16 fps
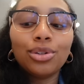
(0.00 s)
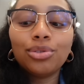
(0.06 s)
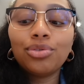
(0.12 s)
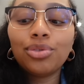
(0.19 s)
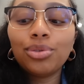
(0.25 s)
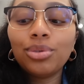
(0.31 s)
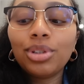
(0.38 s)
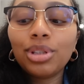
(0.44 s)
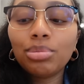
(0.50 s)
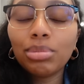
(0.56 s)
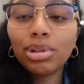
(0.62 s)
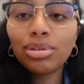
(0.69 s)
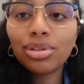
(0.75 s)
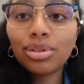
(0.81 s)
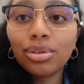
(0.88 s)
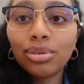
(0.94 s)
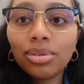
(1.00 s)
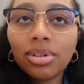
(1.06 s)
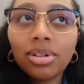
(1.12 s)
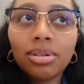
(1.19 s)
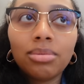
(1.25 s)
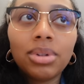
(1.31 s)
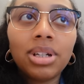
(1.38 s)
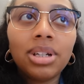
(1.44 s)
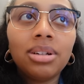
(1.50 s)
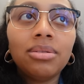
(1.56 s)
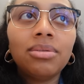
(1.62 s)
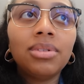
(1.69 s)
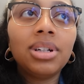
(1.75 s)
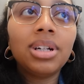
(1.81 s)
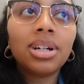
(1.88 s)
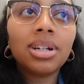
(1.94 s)
the food smells so good. We,
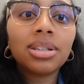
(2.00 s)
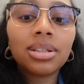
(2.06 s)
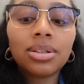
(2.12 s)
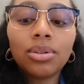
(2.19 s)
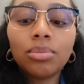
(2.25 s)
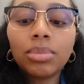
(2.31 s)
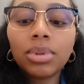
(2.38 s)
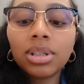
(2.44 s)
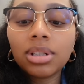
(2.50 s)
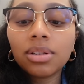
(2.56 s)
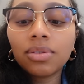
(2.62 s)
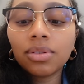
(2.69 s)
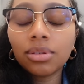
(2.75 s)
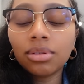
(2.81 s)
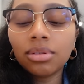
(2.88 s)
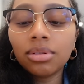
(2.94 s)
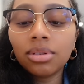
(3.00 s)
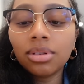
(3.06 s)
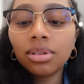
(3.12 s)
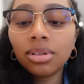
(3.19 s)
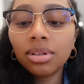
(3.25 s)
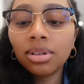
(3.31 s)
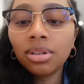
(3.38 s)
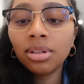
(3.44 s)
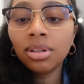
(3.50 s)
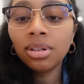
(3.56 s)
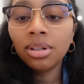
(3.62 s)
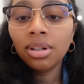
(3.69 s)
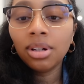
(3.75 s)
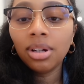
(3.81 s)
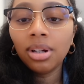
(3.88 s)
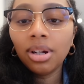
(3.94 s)
we got so much food.
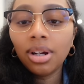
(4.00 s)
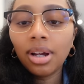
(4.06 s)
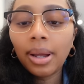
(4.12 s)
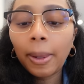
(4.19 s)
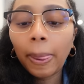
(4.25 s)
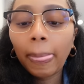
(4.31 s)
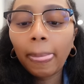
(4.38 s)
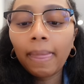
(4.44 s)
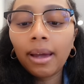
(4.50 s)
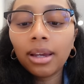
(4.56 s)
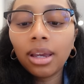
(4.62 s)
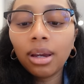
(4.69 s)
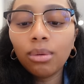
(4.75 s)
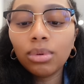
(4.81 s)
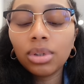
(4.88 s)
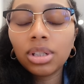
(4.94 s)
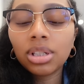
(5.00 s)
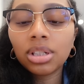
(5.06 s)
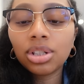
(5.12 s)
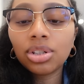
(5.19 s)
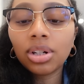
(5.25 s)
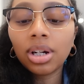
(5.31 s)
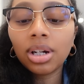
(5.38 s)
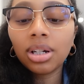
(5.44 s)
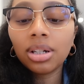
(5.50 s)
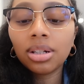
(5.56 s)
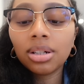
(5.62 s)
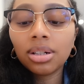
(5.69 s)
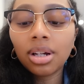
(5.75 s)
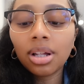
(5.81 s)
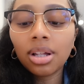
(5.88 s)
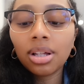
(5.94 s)
I can't wait to try it.
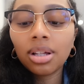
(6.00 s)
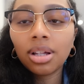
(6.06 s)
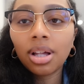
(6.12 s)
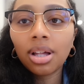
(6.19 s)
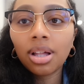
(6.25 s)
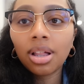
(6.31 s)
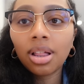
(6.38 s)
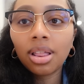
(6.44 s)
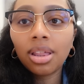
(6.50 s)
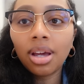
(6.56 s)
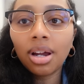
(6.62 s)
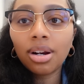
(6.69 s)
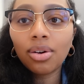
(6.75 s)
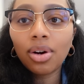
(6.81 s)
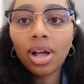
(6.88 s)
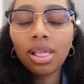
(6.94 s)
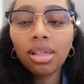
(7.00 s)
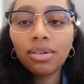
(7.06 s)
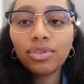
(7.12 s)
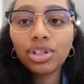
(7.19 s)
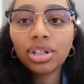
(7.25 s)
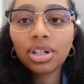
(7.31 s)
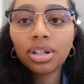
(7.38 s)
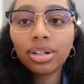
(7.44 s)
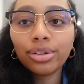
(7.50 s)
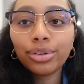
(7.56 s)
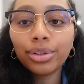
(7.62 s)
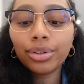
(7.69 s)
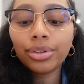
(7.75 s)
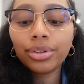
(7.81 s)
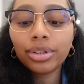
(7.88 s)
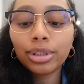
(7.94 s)
Y'all know I love chicken
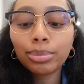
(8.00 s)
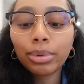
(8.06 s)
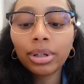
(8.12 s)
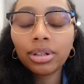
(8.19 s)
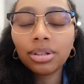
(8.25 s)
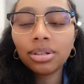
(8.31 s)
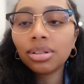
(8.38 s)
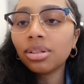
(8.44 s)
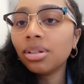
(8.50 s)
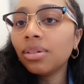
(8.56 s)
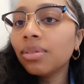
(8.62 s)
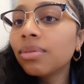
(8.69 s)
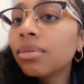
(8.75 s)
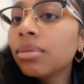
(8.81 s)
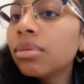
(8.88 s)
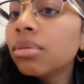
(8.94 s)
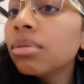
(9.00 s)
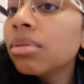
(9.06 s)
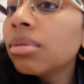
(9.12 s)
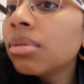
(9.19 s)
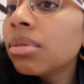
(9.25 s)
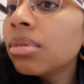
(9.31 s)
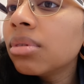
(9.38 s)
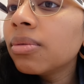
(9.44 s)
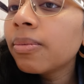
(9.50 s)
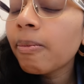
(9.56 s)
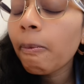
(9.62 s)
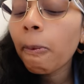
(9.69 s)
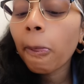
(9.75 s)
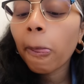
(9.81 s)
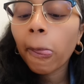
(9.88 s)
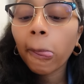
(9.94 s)
during this pregnancy.
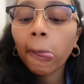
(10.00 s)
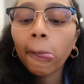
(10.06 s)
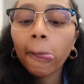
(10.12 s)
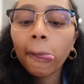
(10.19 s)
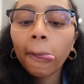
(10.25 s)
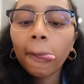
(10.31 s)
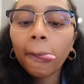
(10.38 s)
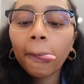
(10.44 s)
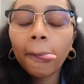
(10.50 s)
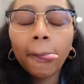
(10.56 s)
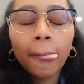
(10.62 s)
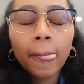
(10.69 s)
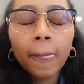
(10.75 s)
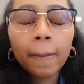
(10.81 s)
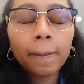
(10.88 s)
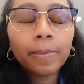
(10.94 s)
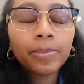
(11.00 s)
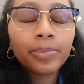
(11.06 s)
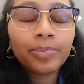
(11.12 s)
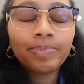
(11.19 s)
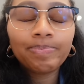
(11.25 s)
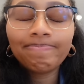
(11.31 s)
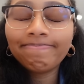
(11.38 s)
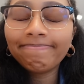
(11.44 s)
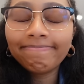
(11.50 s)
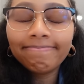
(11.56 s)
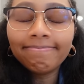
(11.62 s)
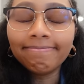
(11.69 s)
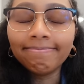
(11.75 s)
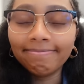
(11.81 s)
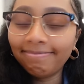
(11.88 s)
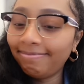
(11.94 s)
Mm.
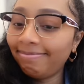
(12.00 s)
Mm.